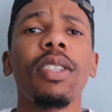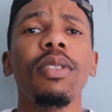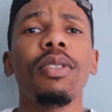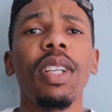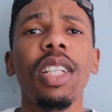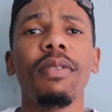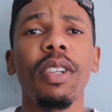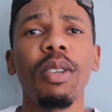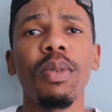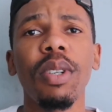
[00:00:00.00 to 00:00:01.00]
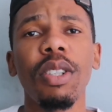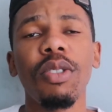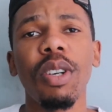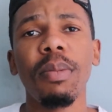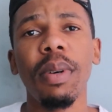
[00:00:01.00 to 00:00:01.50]
in today's video we're going to
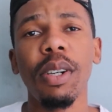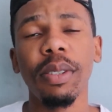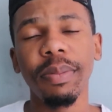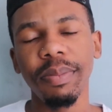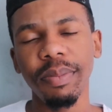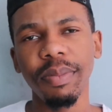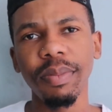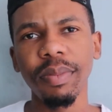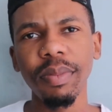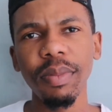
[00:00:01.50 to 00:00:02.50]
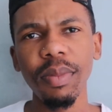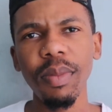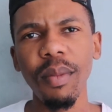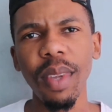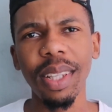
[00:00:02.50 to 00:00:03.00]
talk about
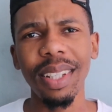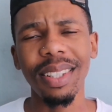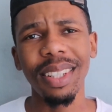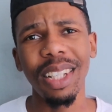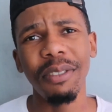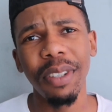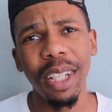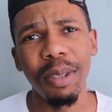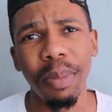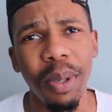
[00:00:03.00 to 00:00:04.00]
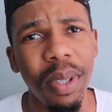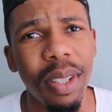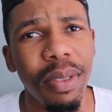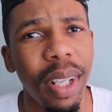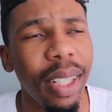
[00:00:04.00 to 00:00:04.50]
the South African
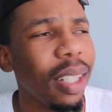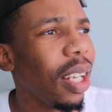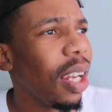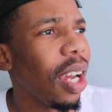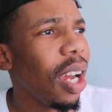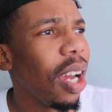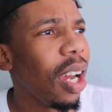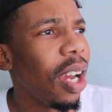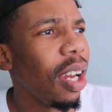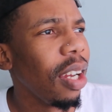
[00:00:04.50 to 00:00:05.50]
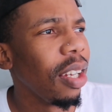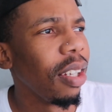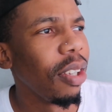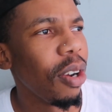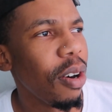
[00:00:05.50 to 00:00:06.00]
brokers, right?
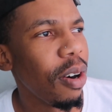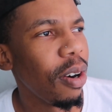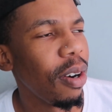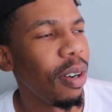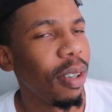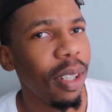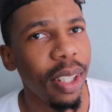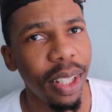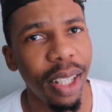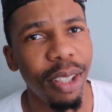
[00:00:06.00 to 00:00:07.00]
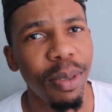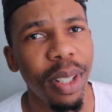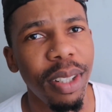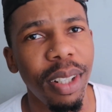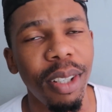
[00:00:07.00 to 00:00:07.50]
Yeah, this
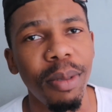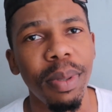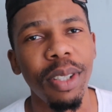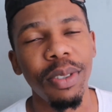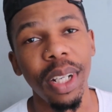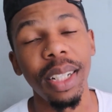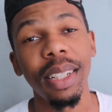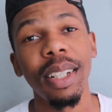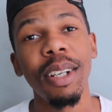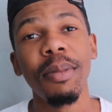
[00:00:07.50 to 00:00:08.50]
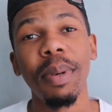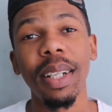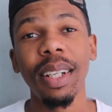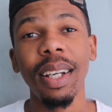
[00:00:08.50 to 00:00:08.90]
one is a little bit draining, but